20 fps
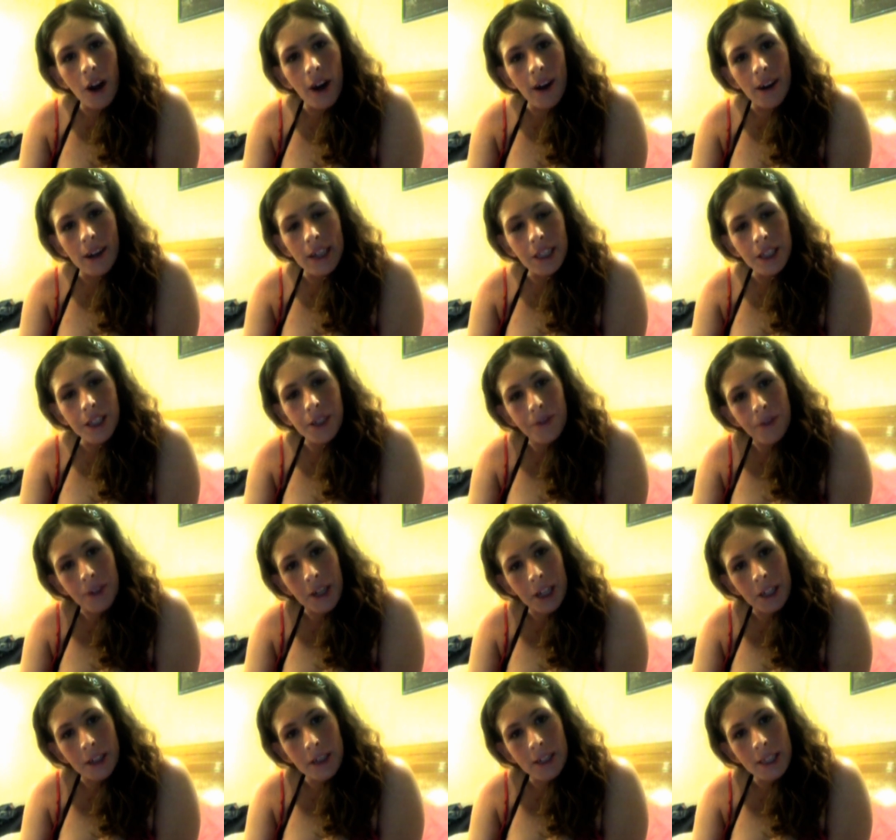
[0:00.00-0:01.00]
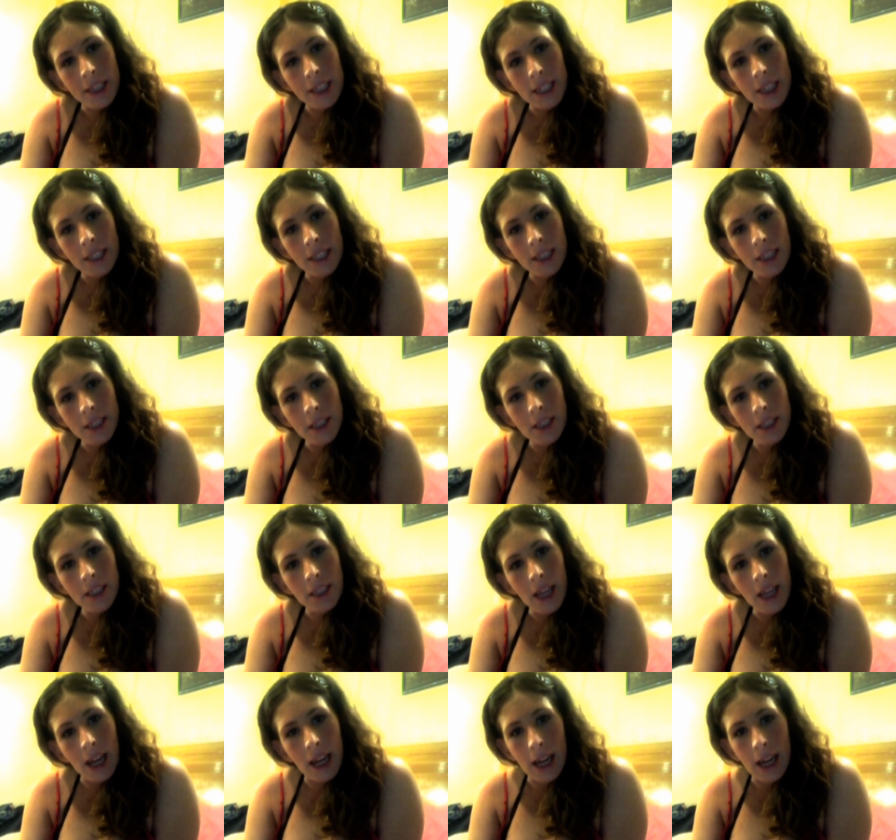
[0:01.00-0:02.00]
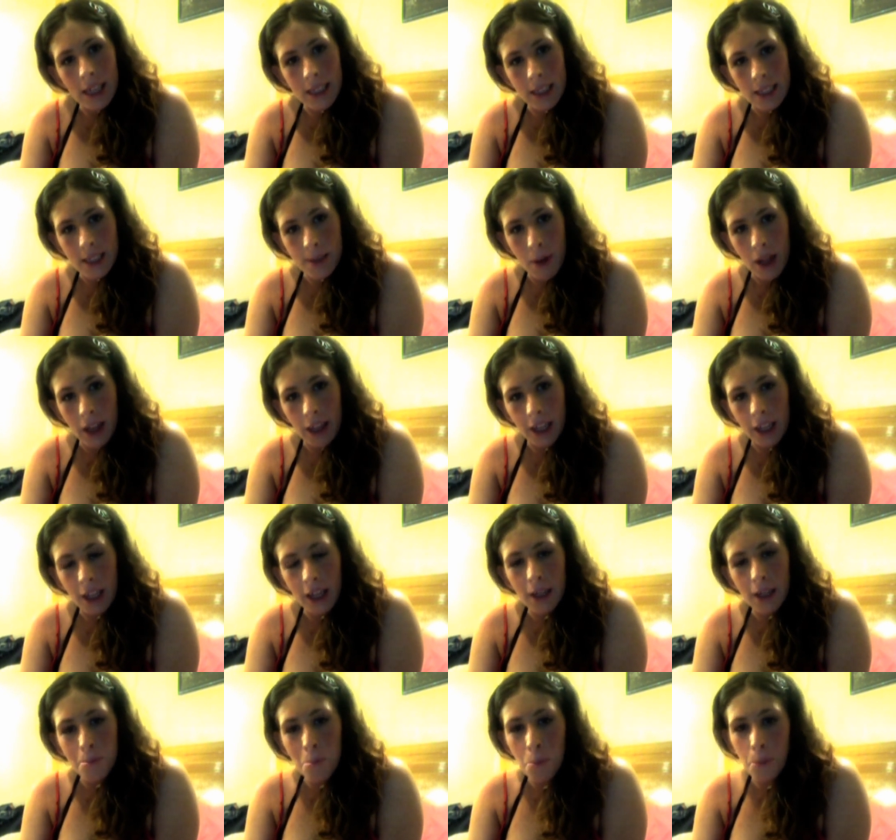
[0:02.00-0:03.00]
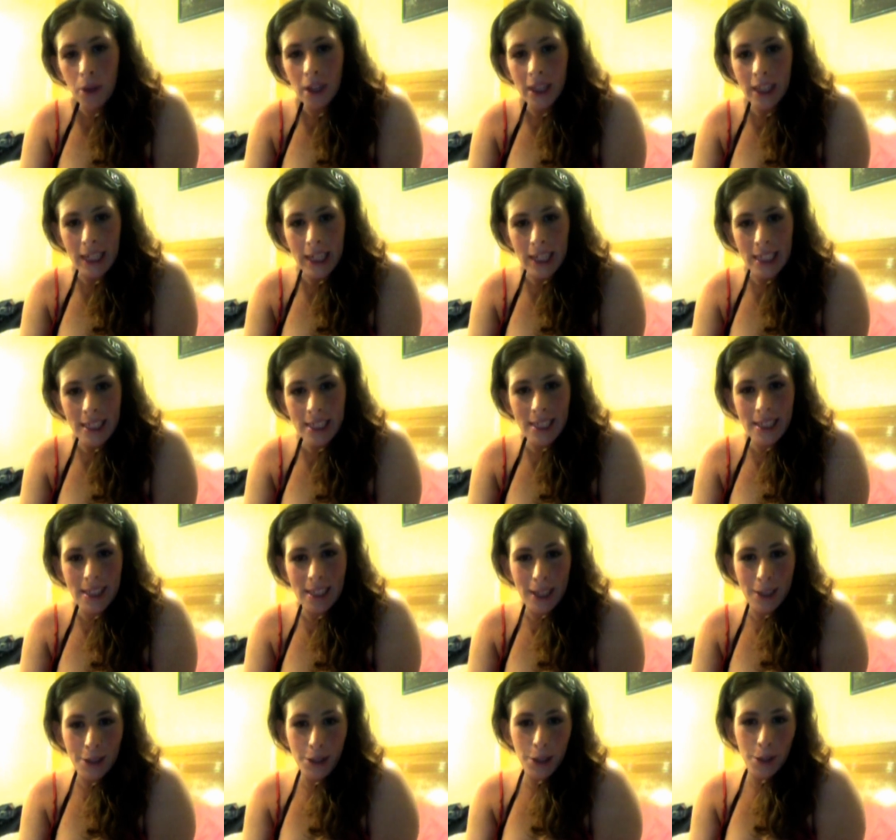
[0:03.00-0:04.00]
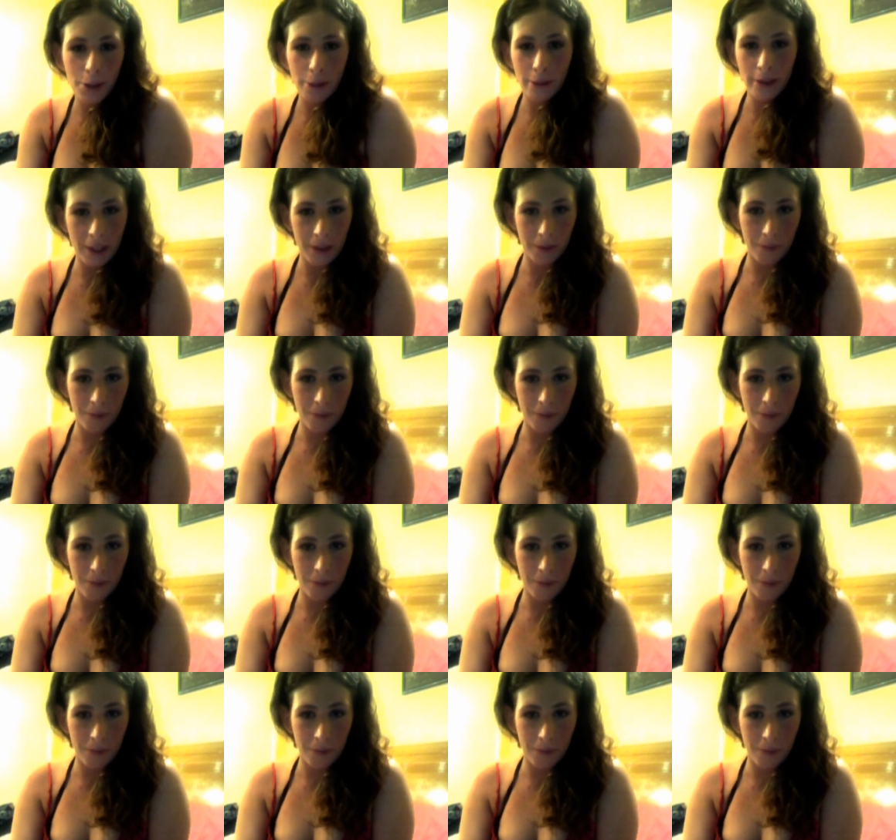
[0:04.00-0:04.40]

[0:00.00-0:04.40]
are into fragrances and smelling good, please stay tuned.